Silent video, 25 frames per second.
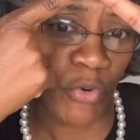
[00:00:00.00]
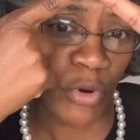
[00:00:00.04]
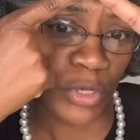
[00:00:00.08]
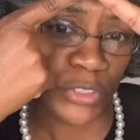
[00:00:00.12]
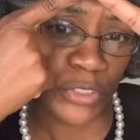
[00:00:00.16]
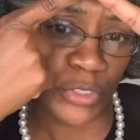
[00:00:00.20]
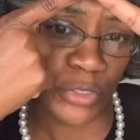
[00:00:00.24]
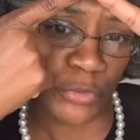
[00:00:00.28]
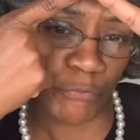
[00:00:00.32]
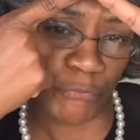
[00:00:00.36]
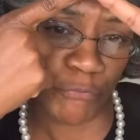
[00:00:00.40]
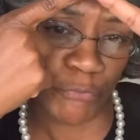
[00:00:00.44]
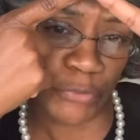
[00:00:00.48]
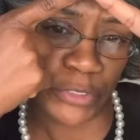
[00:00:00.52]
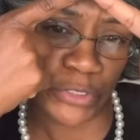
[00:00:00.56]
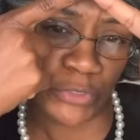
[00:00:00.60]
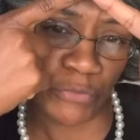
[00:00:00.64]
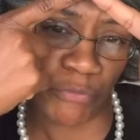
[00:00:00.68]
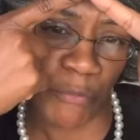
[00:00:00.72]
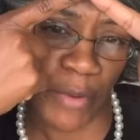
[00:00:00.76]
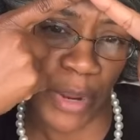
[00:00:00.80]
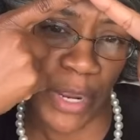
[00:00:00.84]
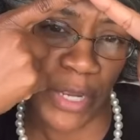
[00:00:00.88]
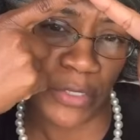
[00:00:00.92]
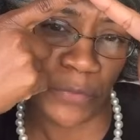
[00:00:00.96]
Going to the
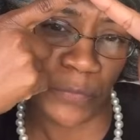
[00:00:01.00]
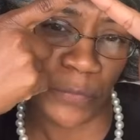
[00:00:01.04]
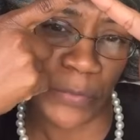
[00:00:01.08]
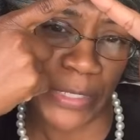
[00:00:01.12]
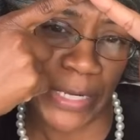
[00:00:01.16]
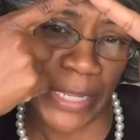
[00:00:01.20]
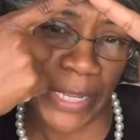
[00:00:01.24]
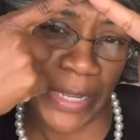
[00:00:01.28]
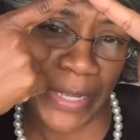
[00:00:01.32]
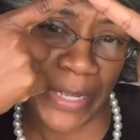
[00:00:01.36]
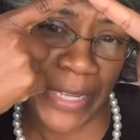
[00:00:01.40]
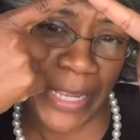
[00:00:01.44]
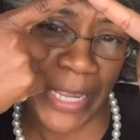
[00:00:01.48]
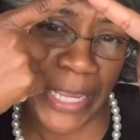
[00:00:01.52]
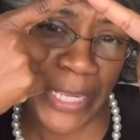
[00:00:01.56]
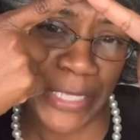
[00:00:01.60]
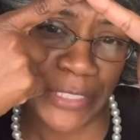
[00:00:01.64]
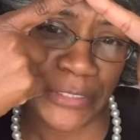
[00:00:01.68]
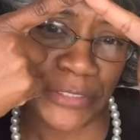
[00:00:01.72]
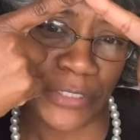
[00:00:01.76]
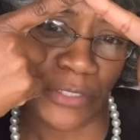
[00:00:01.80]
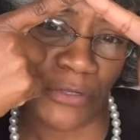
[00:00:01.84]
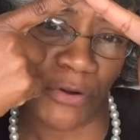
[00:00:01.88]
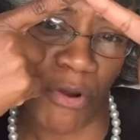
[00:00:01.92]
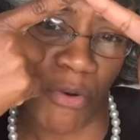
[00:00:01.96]
refrigerator without
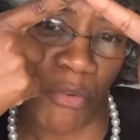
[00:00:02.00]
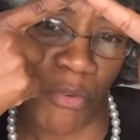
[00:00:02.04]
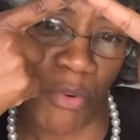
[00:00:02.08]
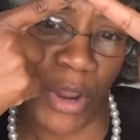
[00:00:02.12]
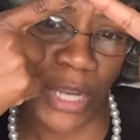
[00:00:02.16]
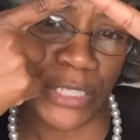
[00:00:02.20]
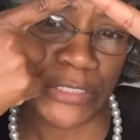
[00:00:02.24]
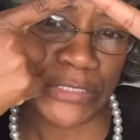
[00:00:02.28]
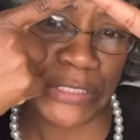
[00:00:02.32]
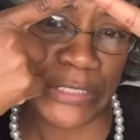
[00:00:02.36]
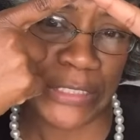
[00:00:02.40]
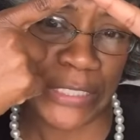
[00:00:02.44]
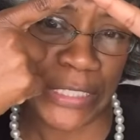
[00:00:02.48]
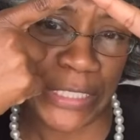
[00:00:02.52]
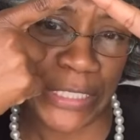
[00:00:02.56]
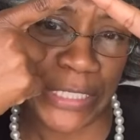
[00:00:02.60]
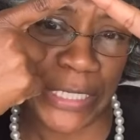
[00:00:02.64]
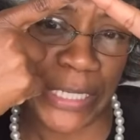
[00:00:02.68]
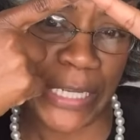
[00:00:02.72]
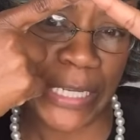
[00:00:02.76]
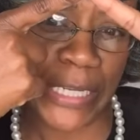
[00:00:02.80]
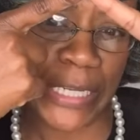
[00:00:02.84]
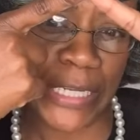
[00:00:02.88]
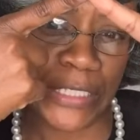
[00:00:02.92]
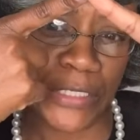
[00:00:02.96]
asking or washing their
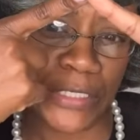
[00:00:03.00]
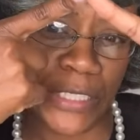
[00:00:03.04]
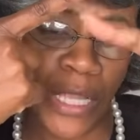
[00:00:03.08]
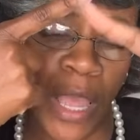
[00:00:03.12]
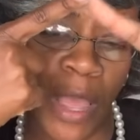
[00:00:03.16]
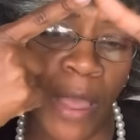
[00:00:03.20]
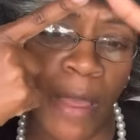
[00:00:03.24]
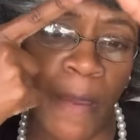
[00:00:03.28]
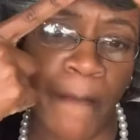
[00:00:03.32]
hands.